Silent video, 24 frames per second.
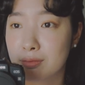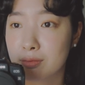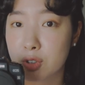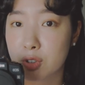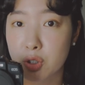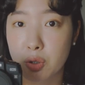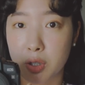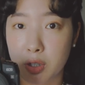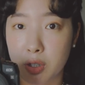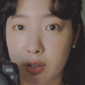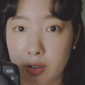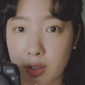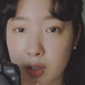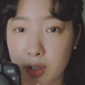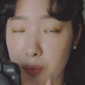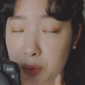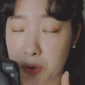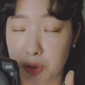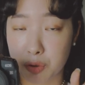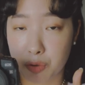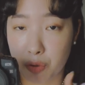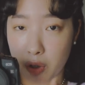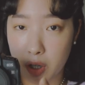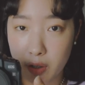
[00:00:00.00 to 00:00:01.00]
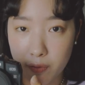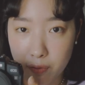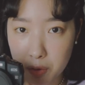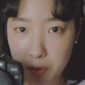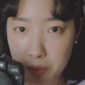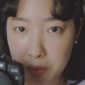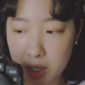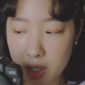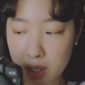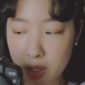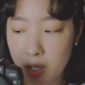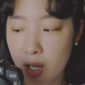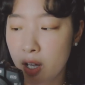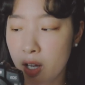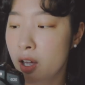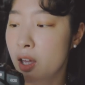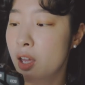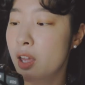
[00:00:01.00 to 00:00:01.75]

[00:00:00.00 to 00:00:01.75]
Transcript: during it was great for me.